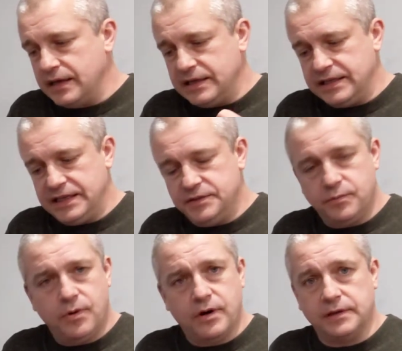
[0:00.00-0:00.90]
it needs
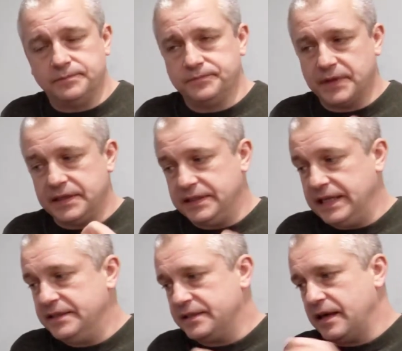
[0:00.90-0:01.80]
water. It
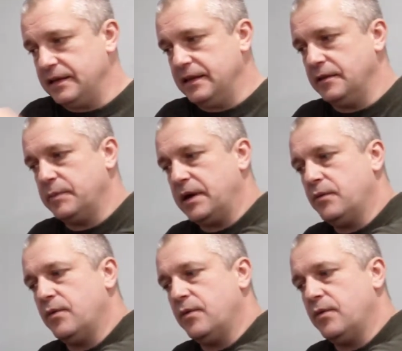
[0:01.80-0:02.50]
needs that little bit of